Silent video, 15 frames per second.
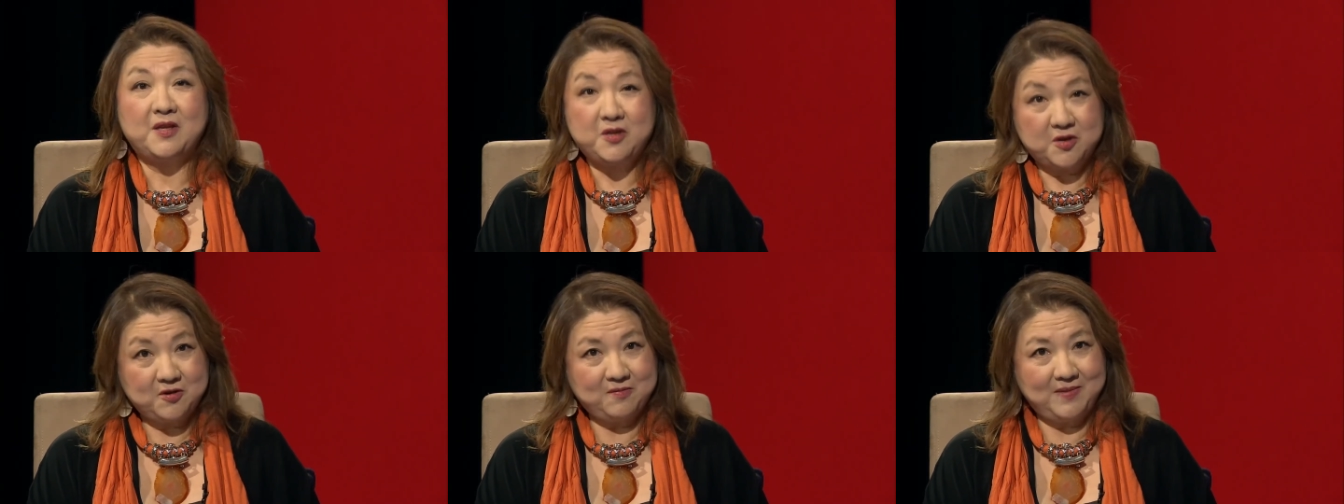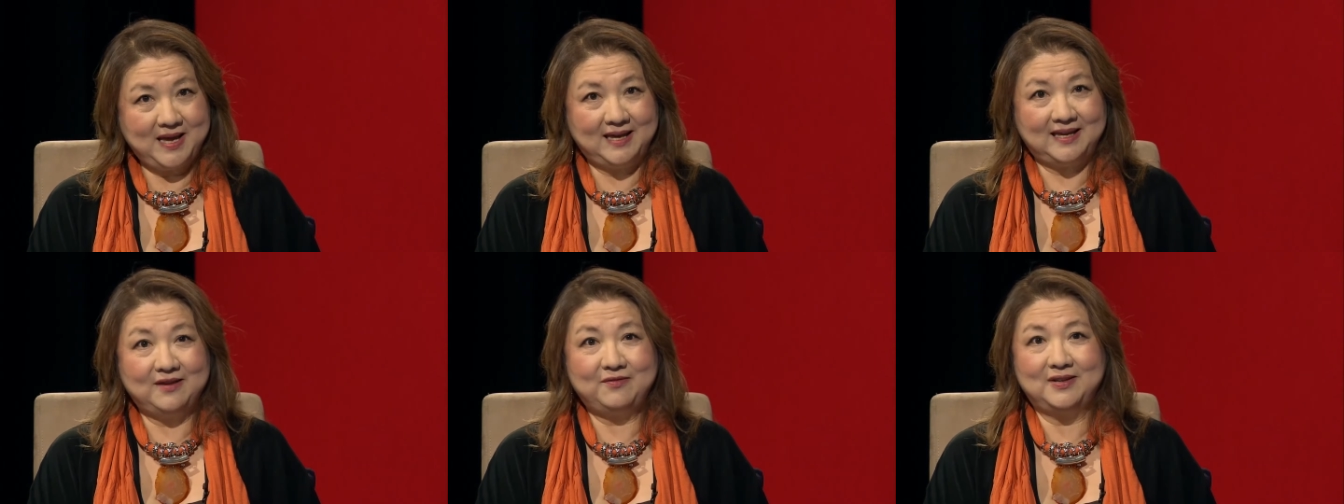You may
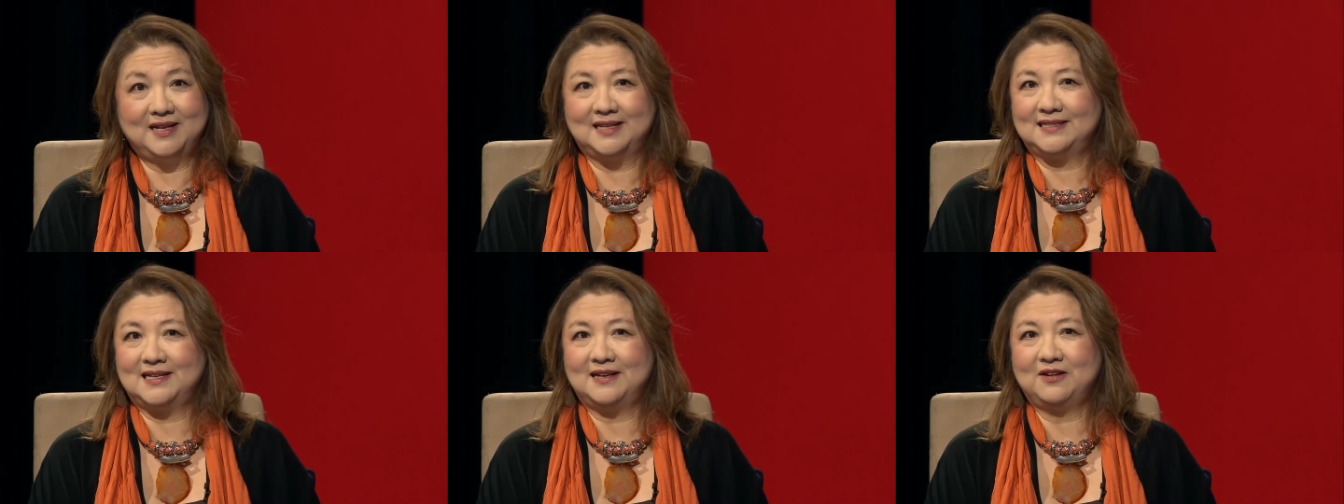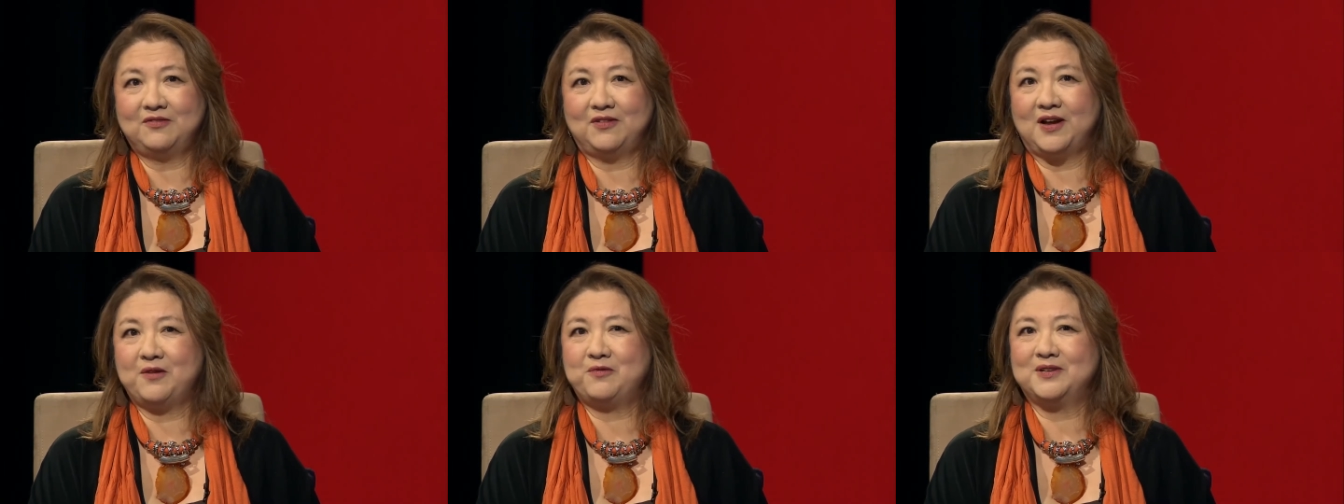even
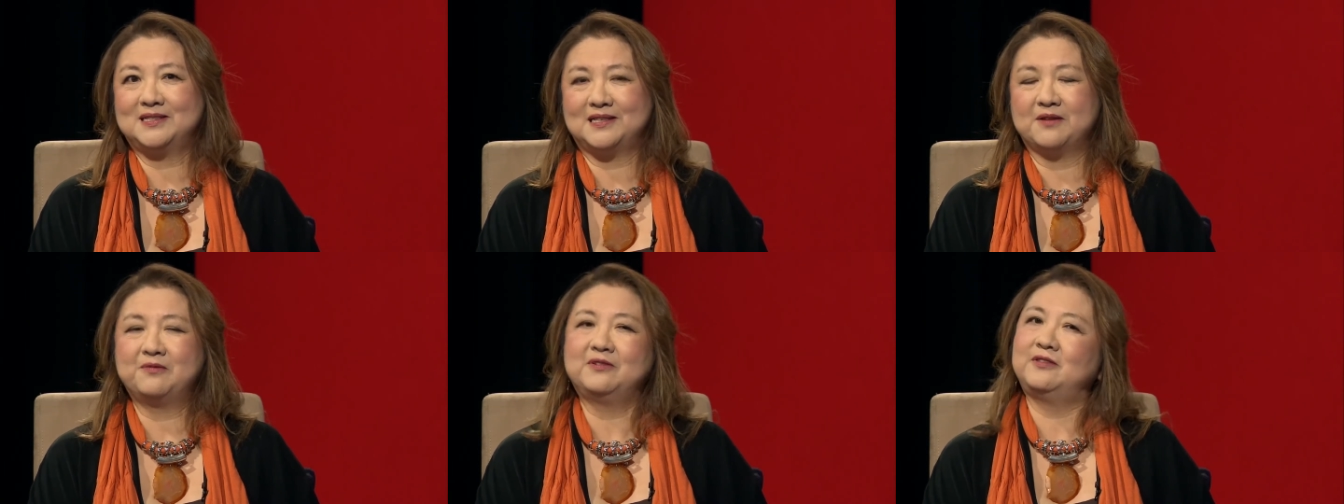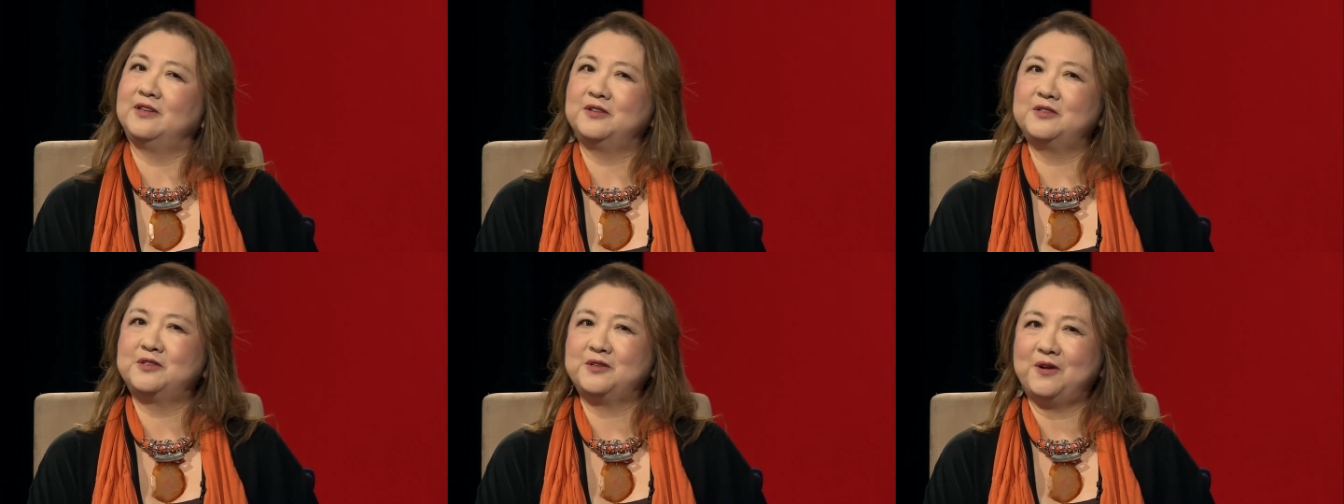identify with some of
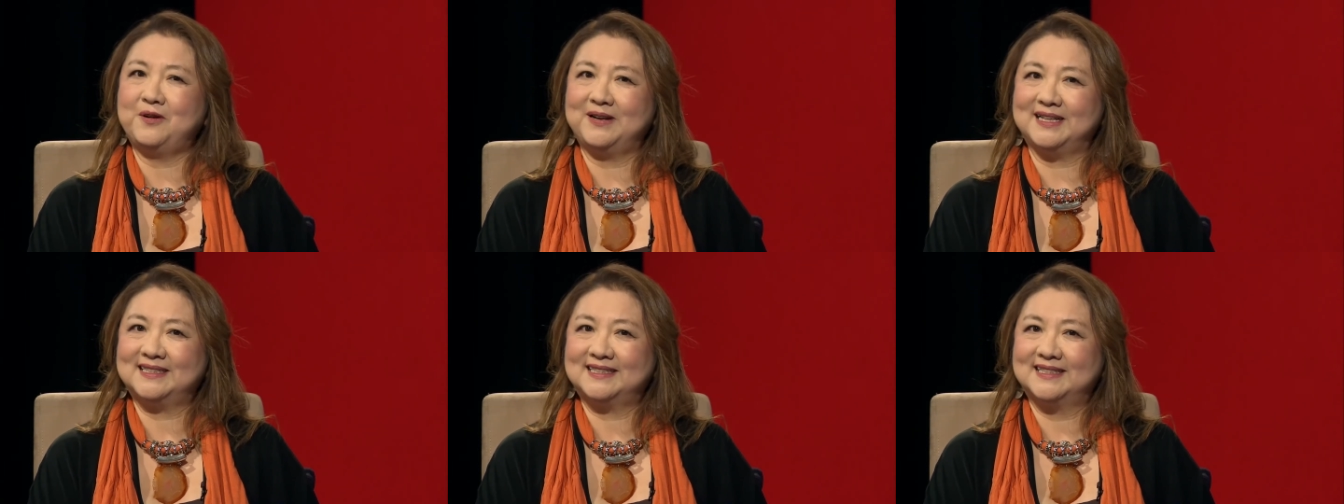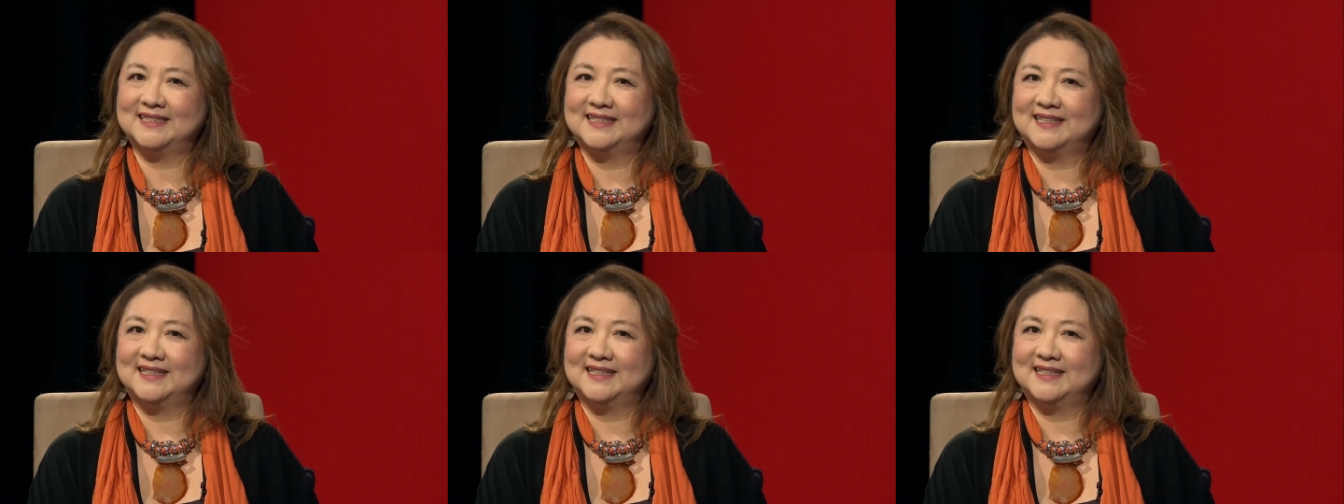their stories.